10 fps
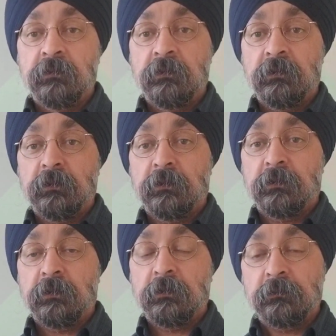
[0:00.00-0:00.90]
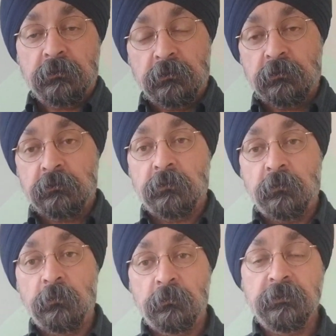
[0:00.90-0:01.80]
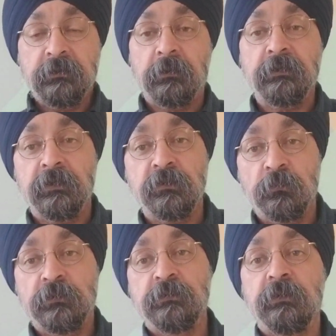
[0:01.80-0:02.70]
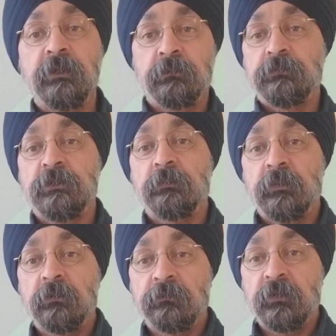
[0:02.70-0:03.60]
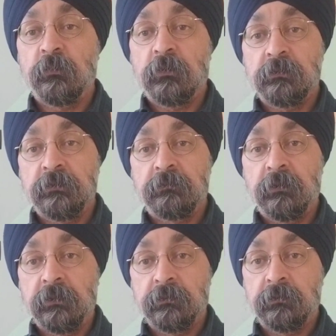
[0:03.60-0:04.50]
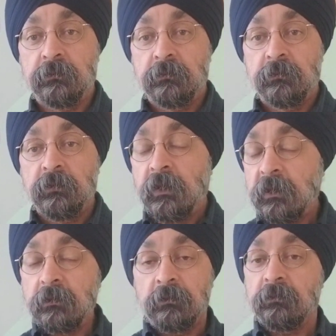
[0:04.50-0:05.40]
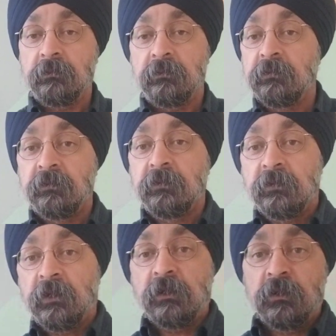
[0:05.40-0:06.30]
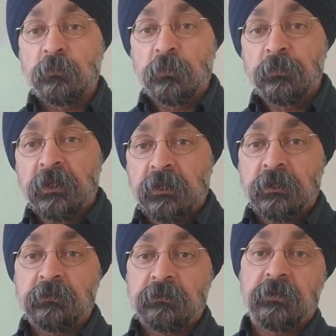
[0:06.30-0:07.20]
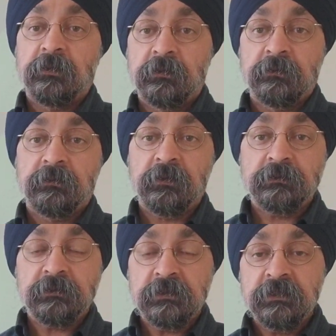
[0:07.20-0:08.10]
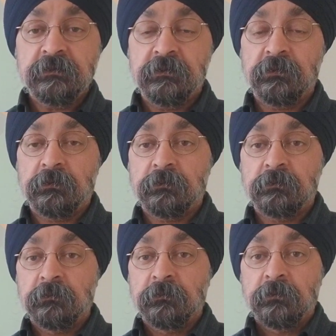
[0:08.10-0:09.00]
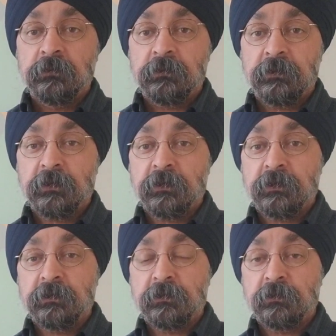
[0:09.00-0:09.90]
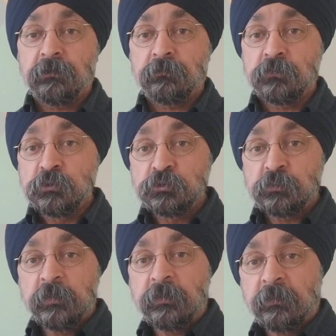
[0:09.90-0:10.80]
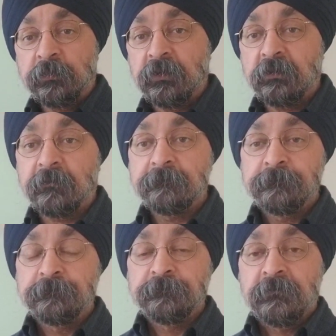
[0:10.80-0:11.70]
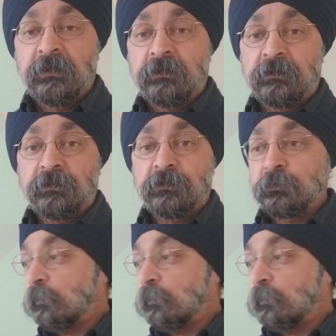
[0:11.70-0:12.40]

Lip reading: uh, only three things what you need to shop around for a mortgage rate, and it will make it such easier. And so you should be prepared to